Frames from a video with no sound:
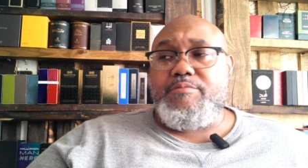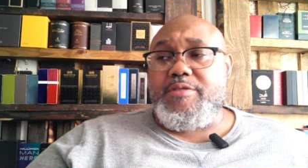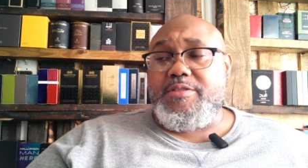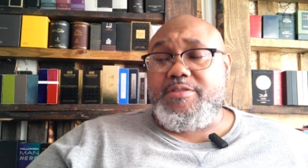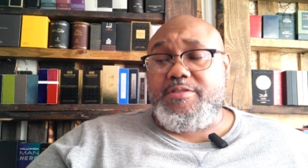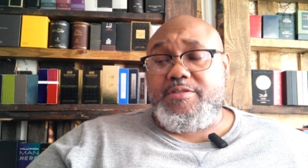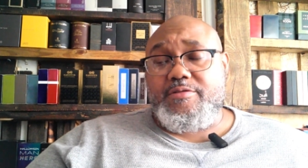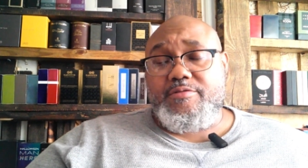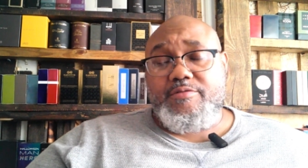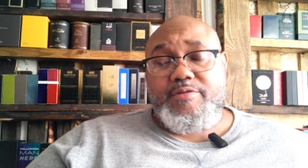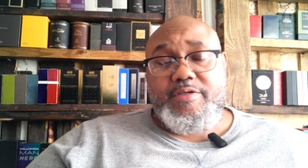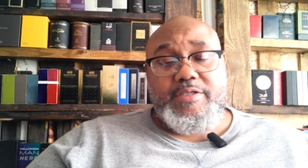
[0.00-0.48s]

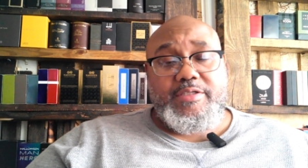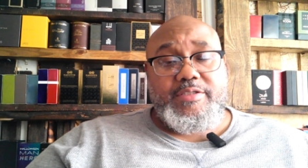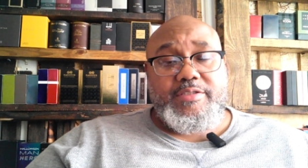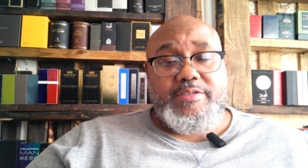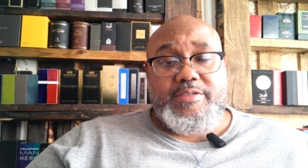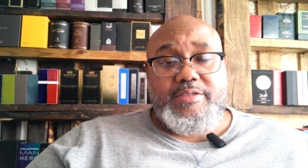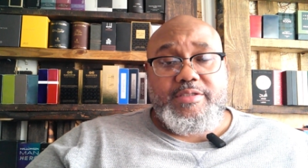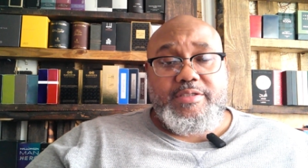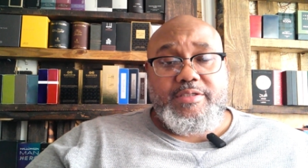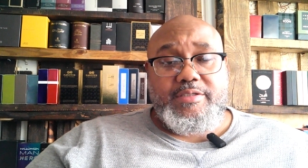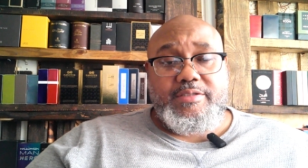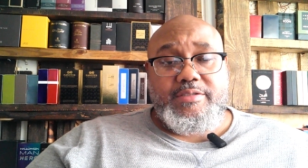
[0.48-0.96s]
This
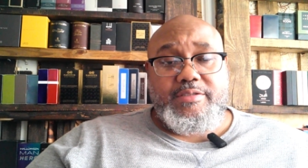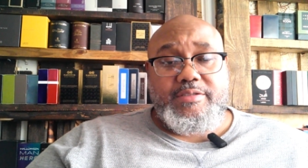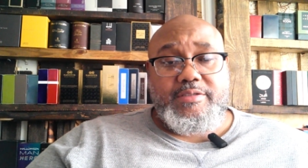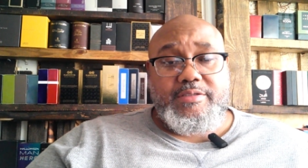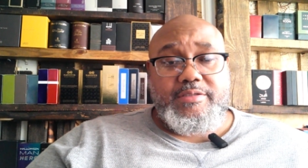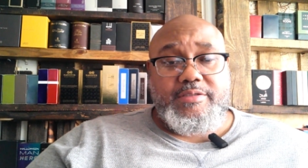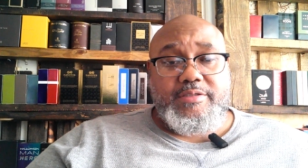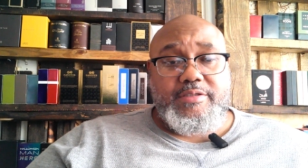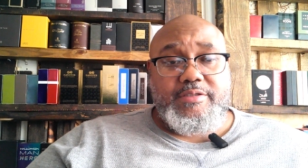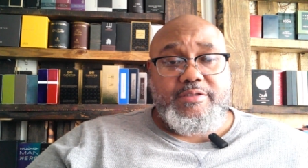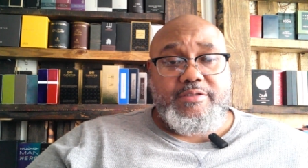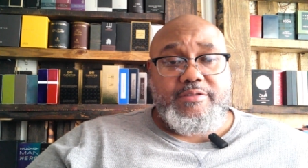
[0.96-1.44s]
Grizz is,
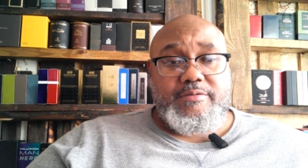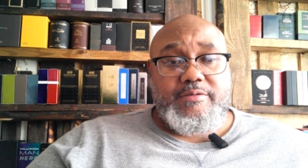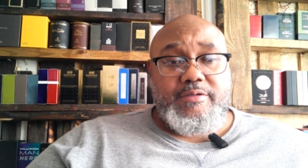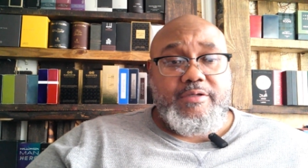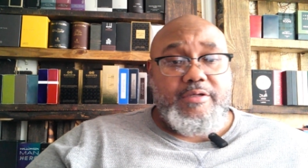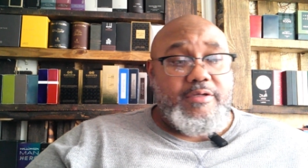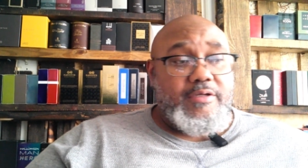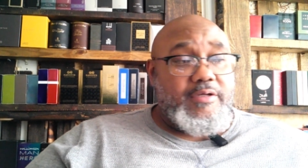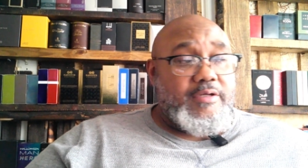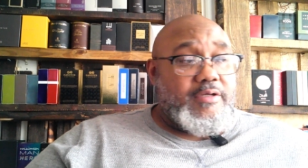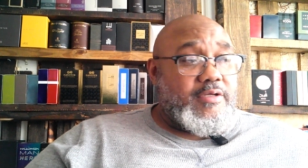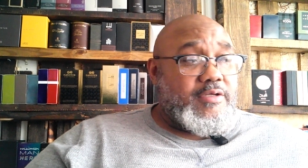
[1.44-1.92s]
is is
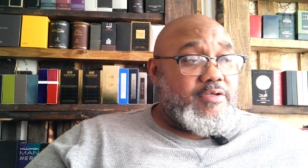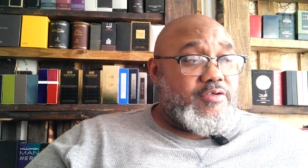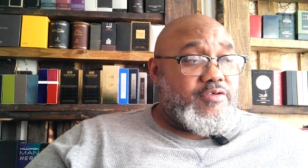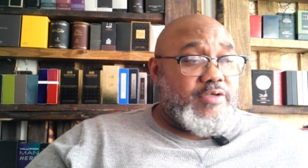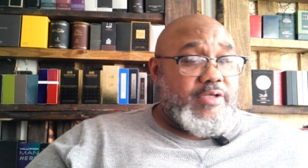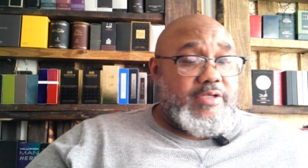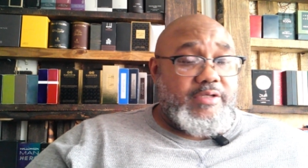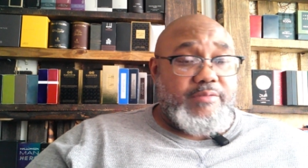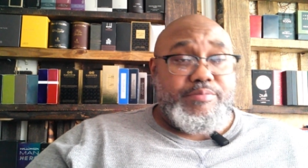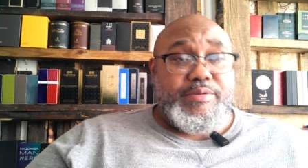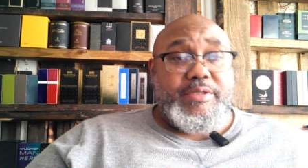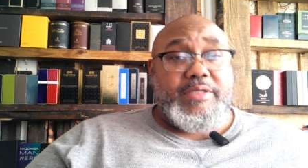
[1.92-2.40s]

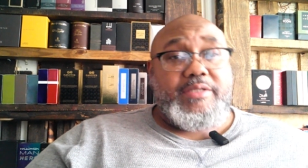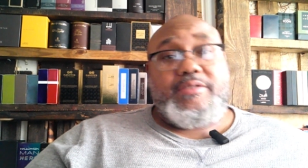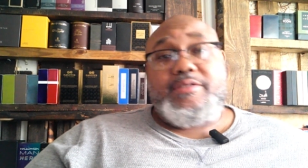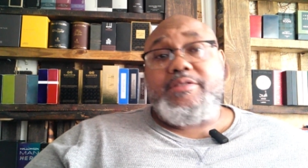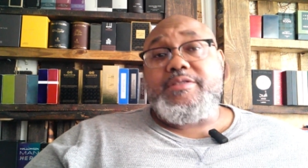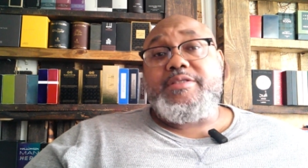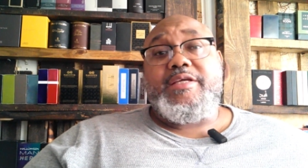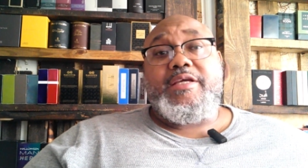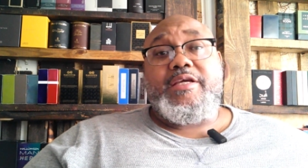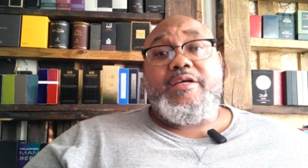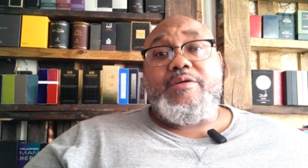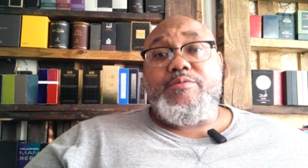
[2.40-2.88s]
trying to paint
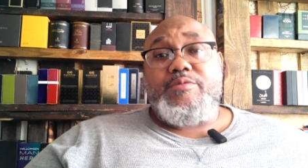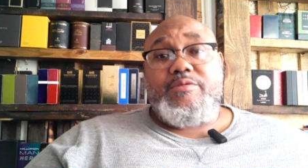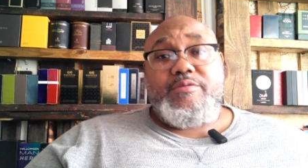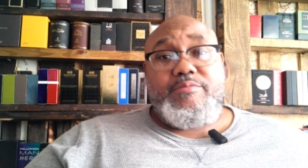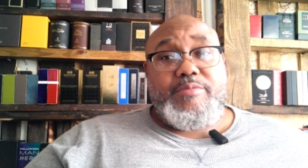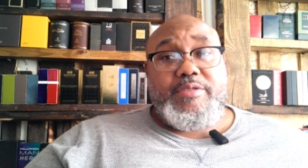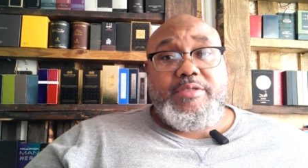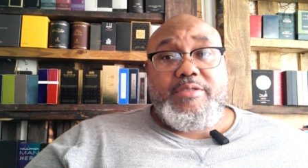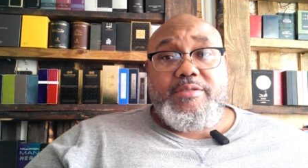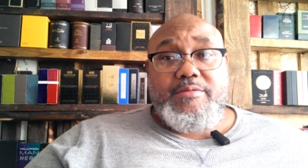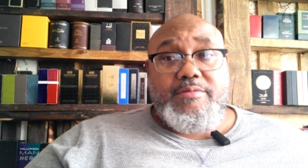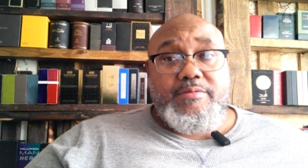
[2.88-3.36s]
the town
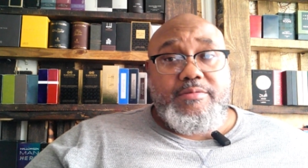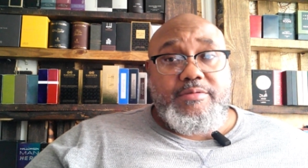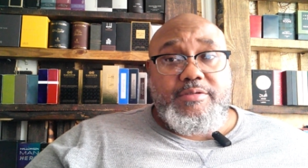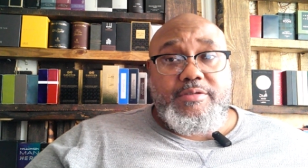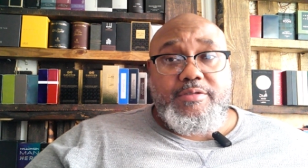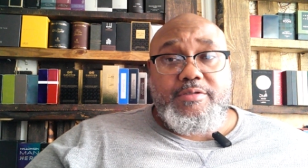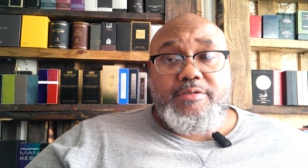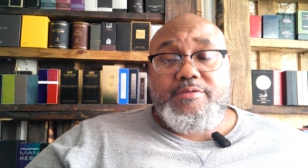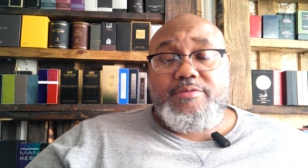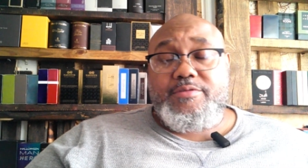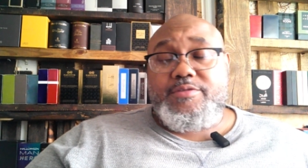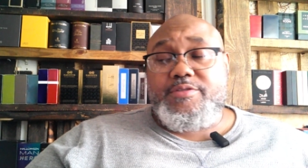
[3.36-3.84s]
with me,
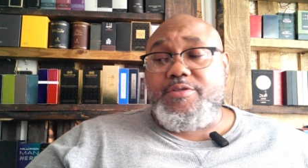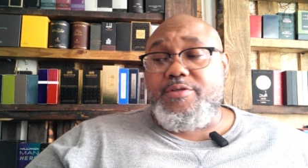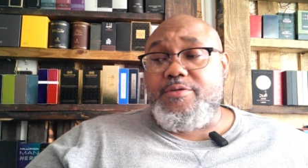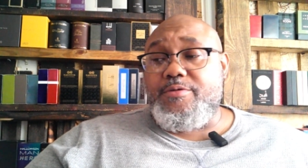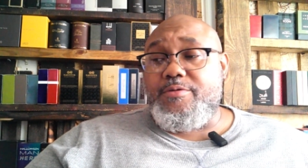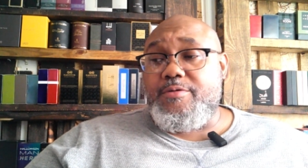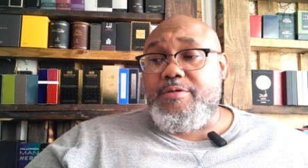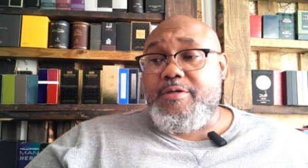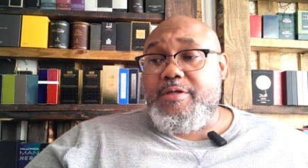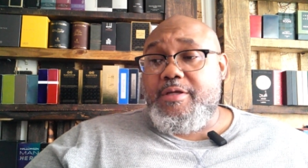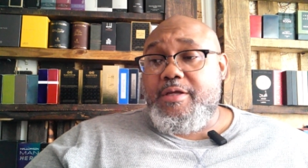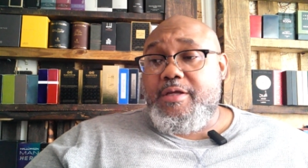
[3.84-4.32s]
you know.
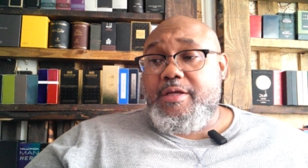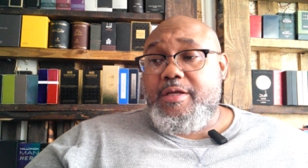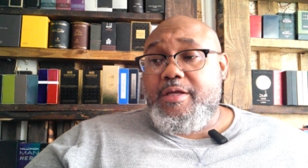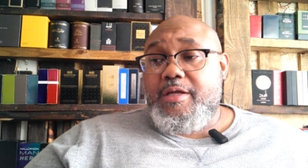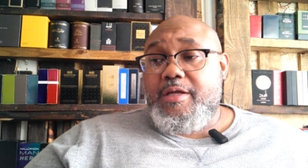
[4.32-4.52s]
So